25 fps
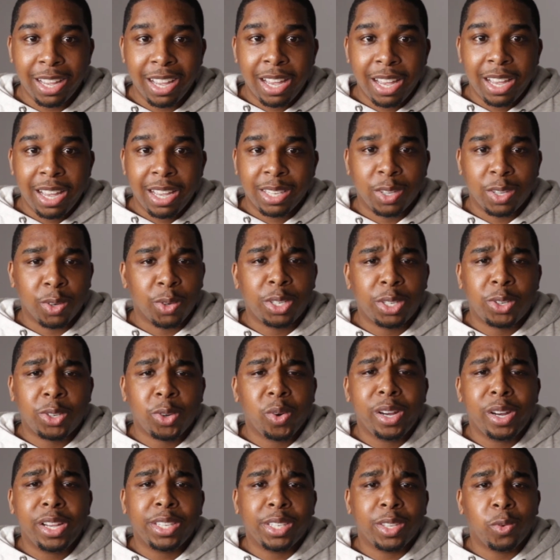So his story
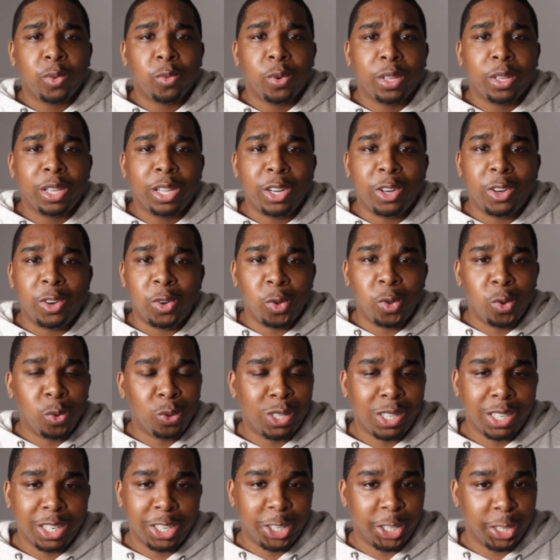isn't really new to
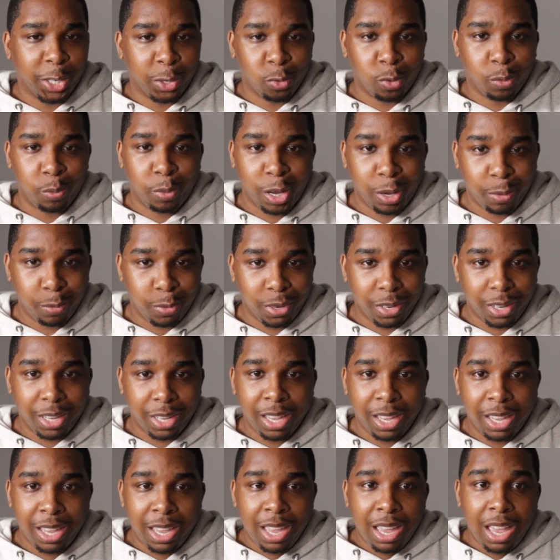the general public.
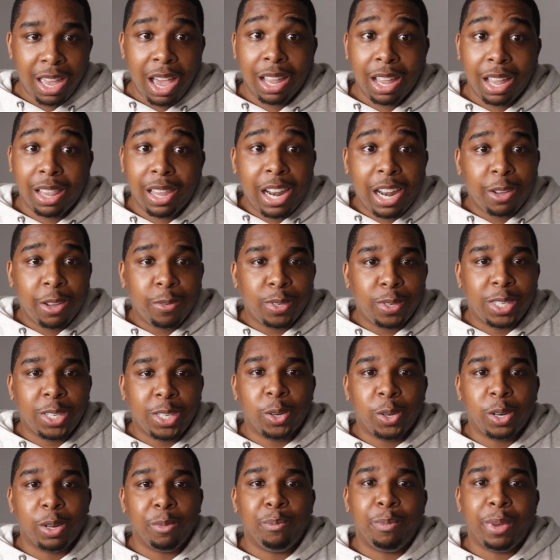A lot of us know the
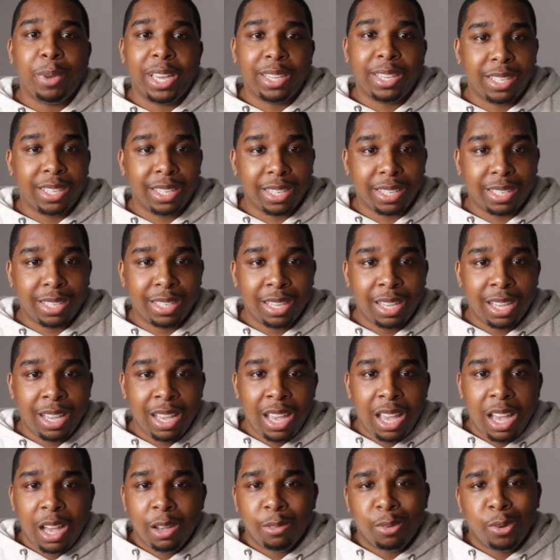basics
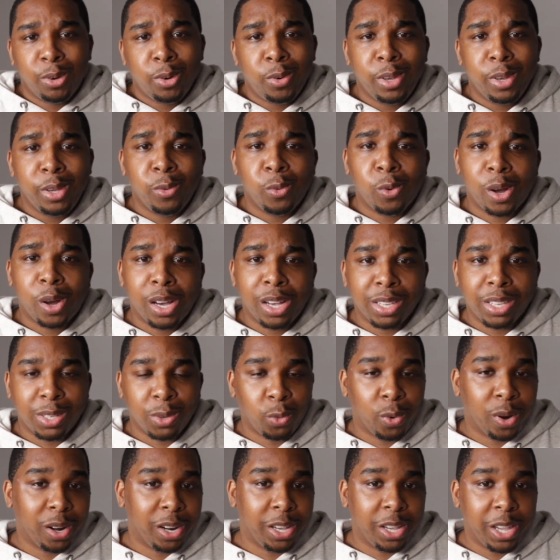of who he was and where
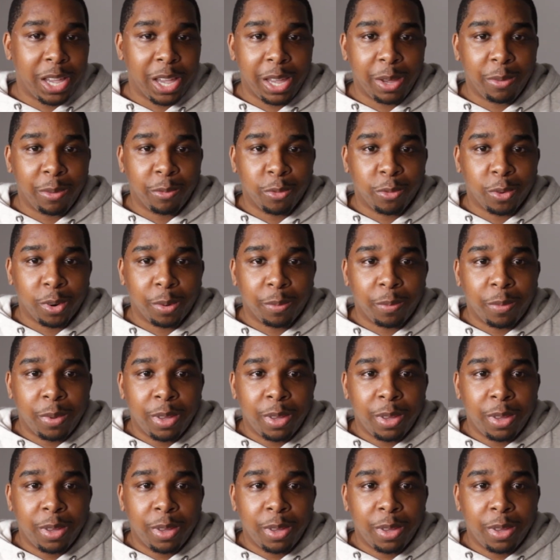he came from.